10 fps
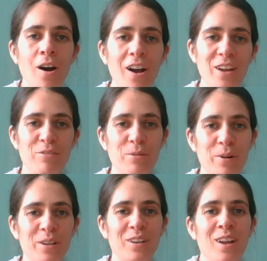Hi
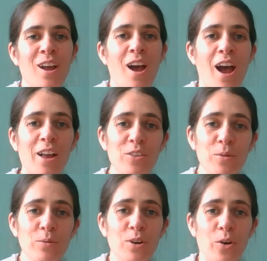everyone. As you
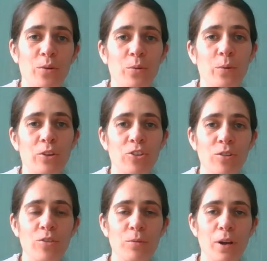all know, we're due
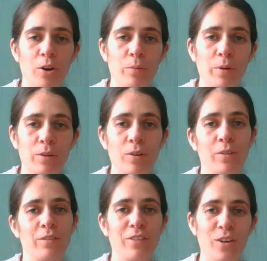to reopen on
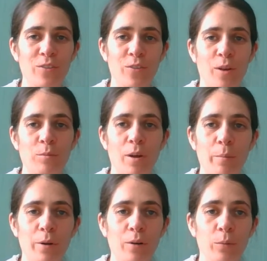the 1st of
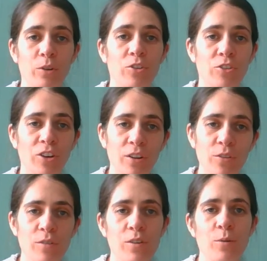September, which is just
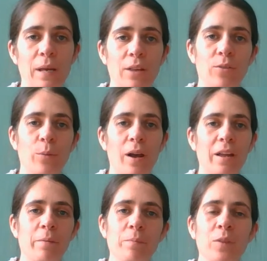a few weeks away.
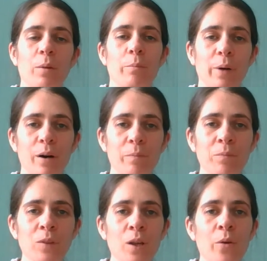But
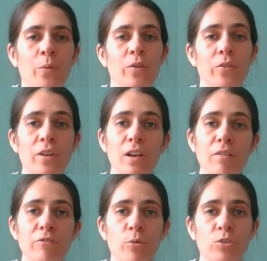we're still
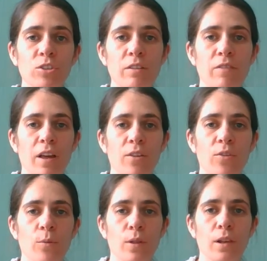unfortunately
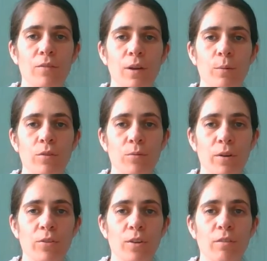faced with living with the
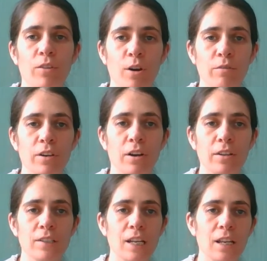risk of
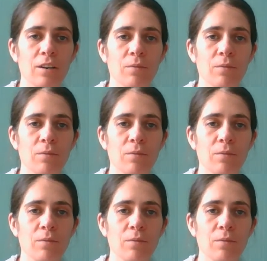COVID-19.